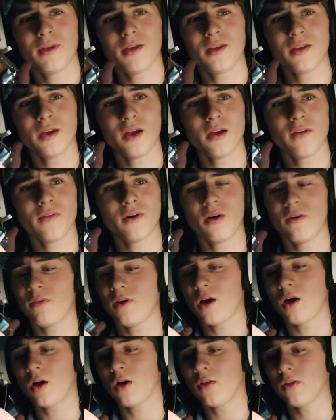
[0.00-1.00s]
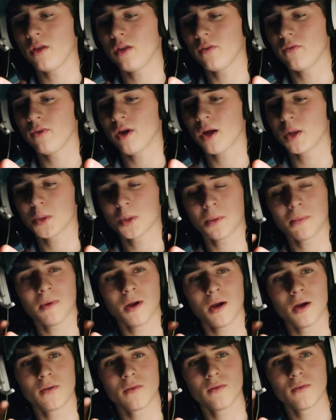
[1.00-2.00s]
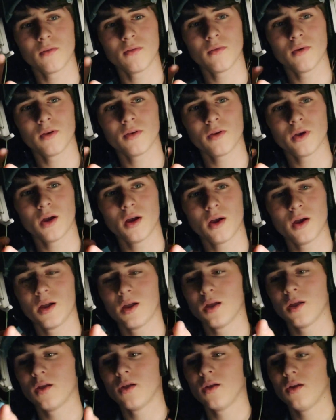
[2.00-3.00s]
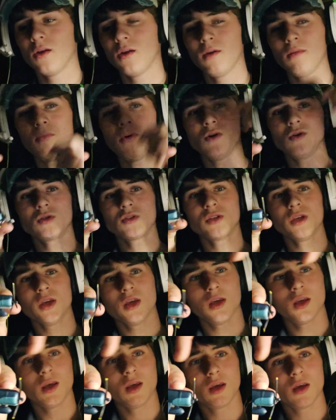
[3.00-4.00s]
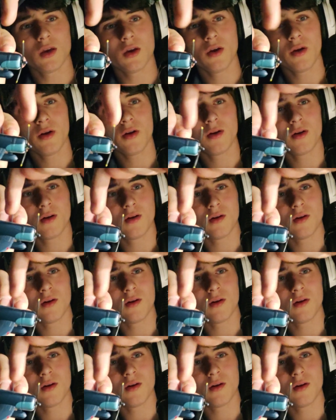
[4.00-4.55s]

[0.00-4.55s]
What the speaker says: being careful of all the fragile parts, which are mostly here.